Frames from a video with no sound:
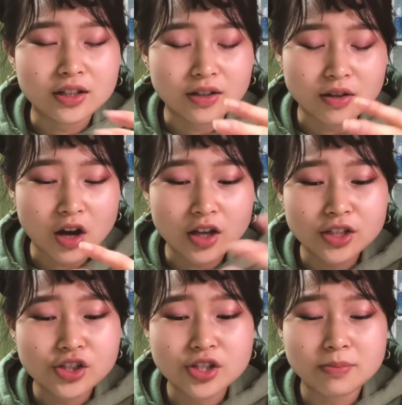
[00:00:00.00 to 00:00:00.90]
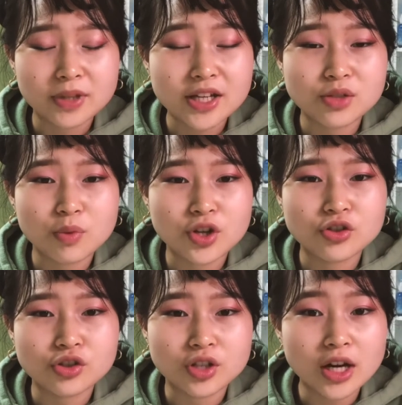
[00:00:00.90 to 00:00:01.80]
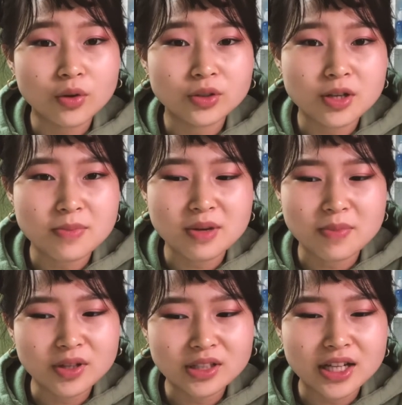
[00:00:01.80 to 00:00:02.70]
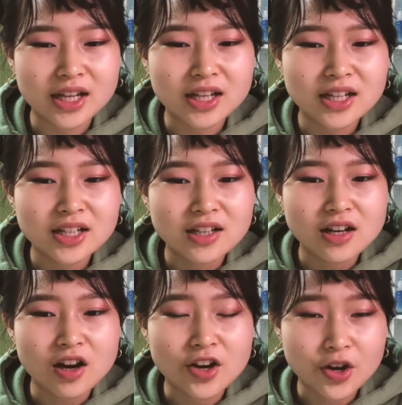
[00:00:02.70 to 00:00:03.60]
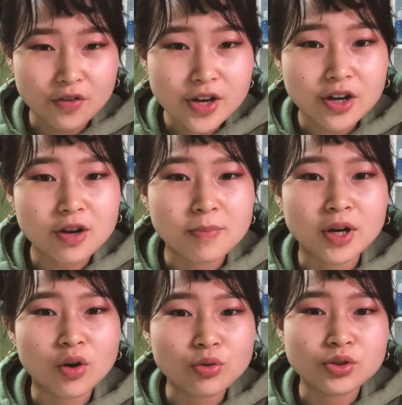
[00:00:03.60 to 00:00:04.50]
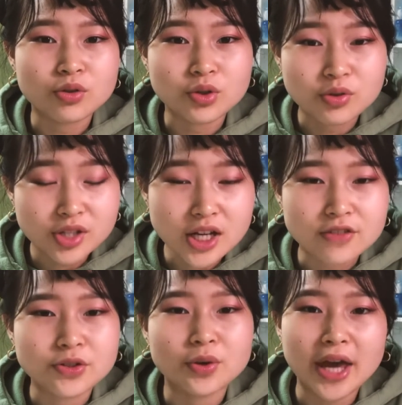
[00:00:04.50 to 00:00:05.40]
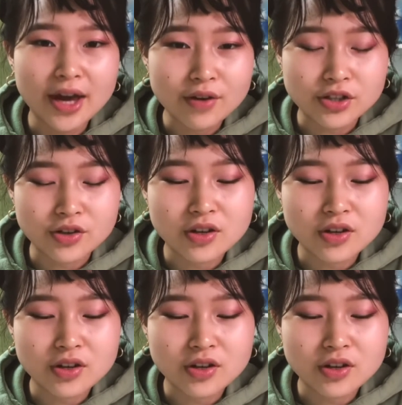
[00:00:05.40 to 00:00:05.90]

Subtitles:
College is a place where you should not only be building a career, but also yourself, your character.